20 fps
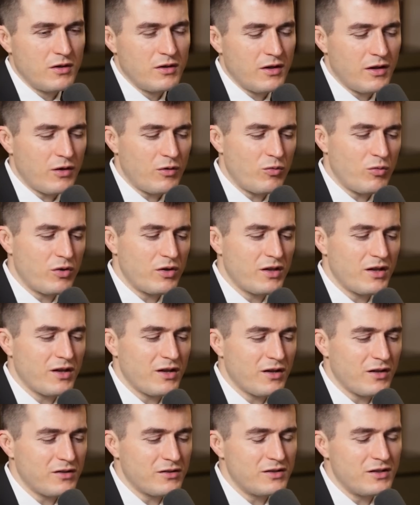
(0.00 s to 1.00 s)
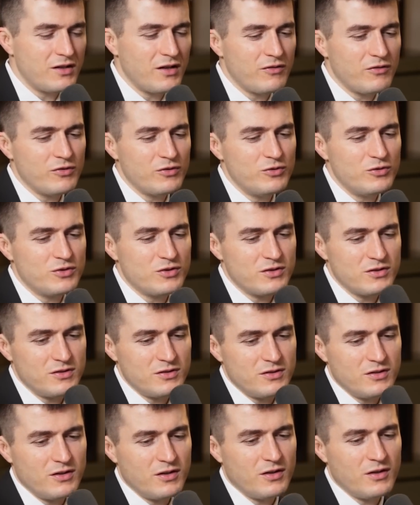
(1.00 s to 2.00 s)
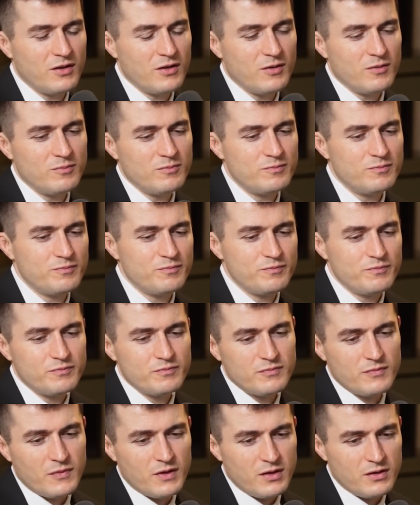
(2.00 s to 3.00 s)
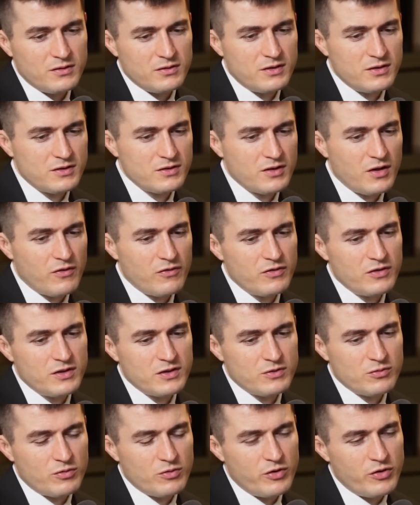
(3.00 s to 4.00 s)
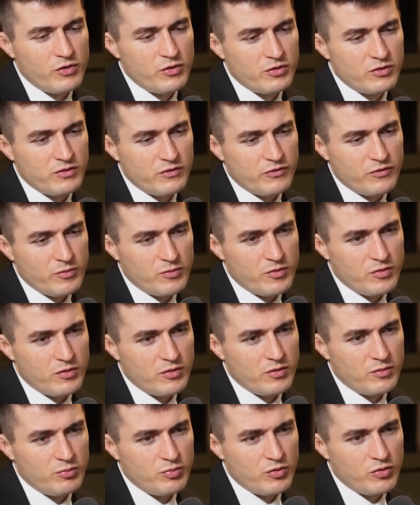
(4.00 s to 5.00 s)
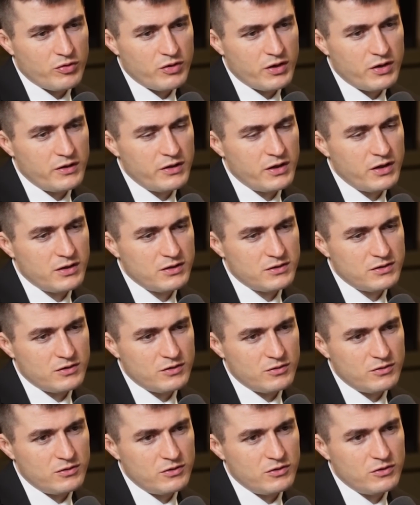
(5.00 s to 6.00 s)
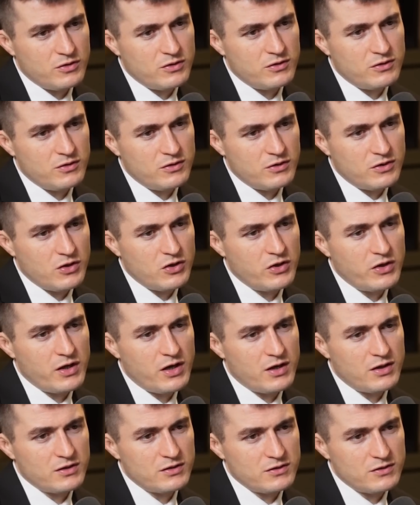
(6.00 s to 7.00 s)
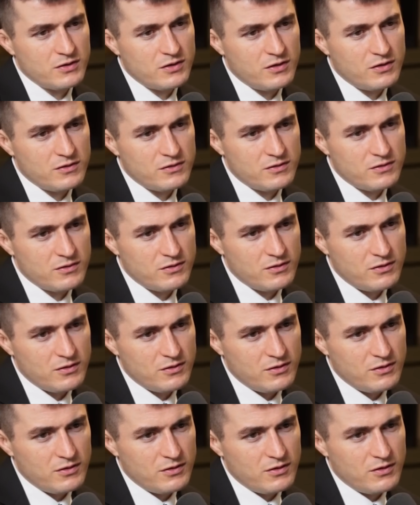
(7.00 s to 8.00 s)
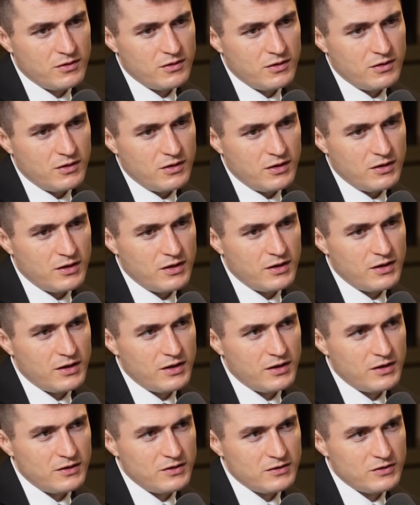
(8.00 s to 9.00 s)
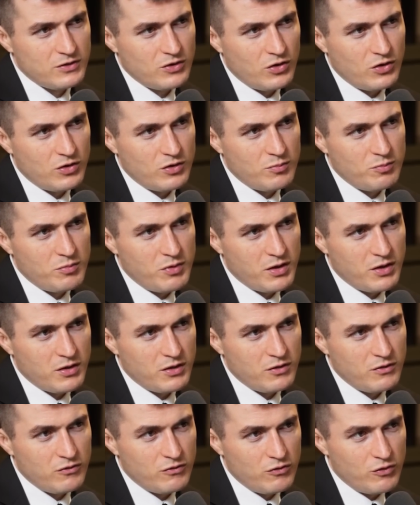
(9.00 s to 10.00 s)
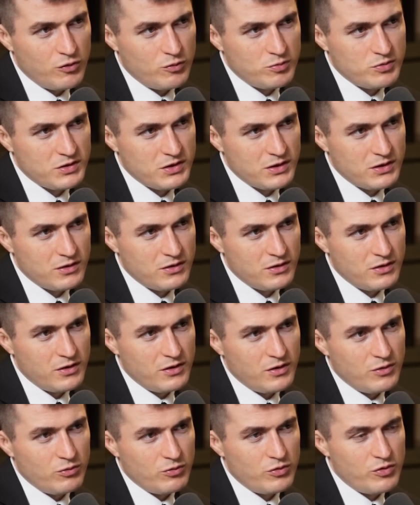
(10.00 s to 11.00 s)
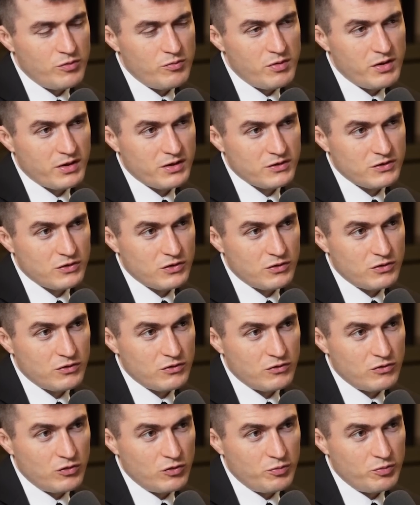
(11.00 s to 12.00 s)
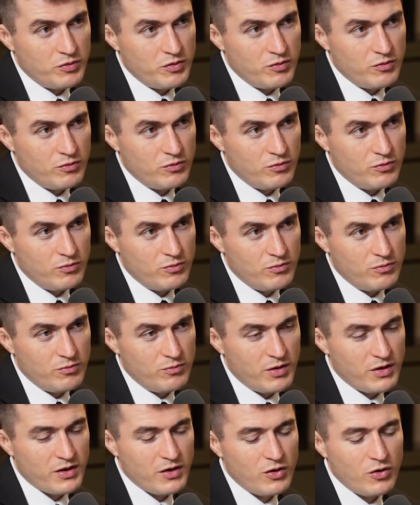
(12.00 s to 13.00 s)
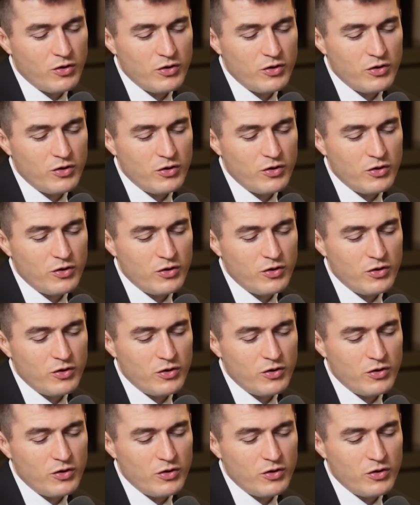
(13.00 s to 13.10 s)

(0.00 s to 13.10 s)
Like, where the hell did evolution discover this? When you went from the prokaryotes to eukaryotic cells, and then they started making groups. And when you make a certain group, you make a